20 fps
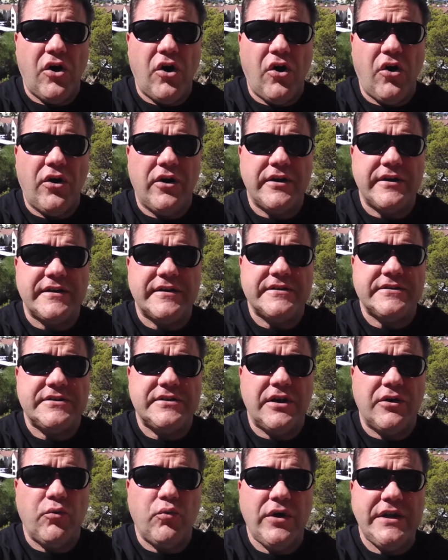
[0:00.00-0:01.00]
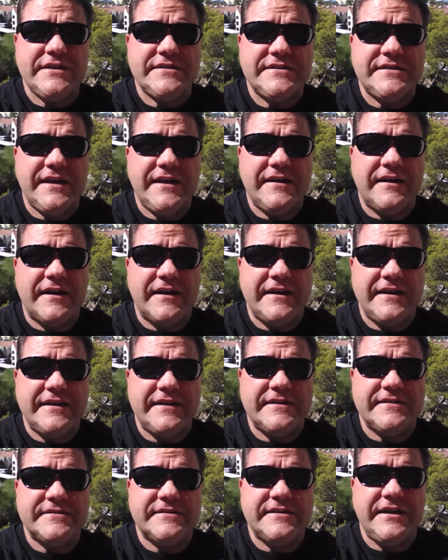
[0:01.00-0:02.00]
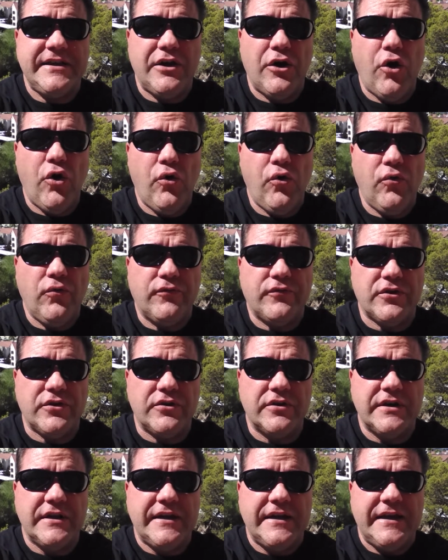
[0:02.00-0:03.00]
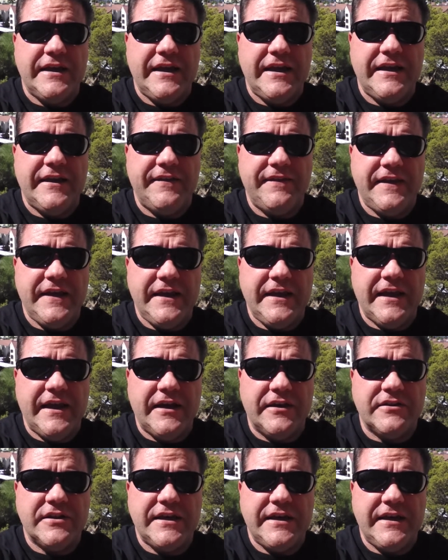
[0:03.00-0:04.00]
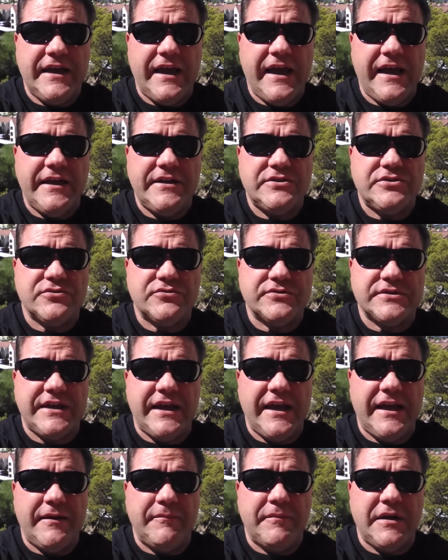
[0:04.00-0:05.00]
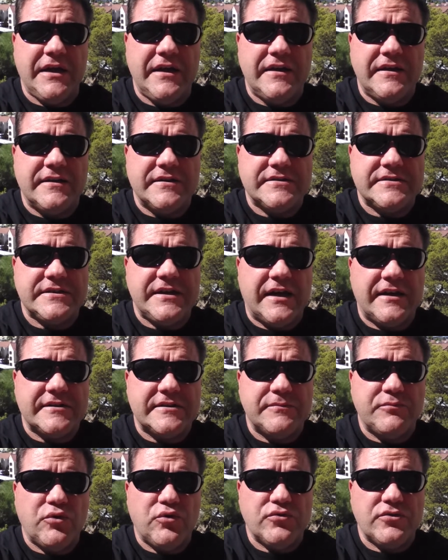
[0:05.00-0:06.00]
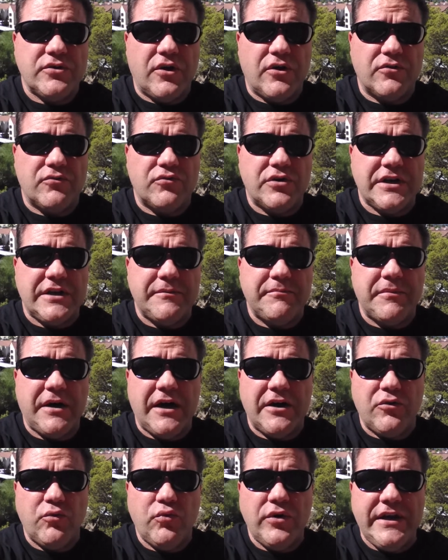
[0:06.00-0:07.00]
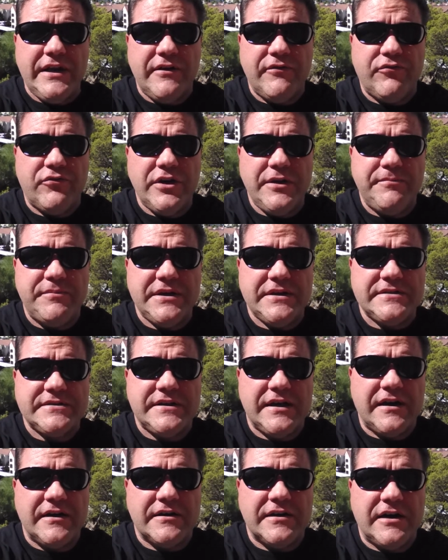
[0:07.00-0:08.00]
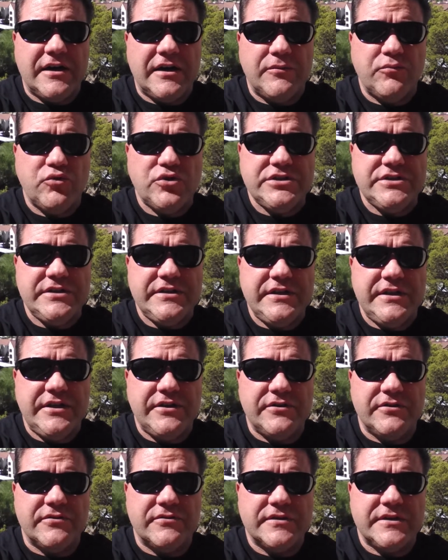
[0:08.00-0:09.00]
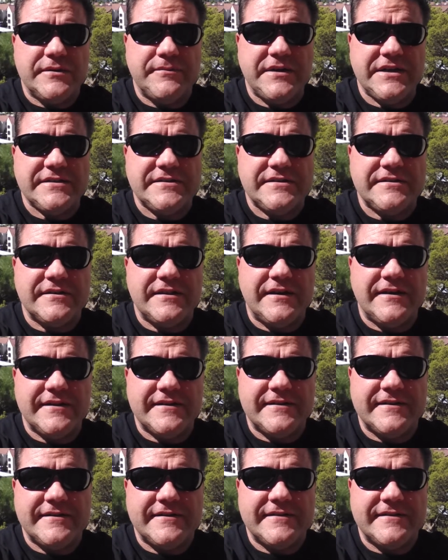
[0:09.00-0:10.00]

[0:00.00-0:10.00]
on Wednesday night is the over in the LA Angels game. Scott the Bulldog Rickenbach, winningfreepicks.com, wishing you the best of luck.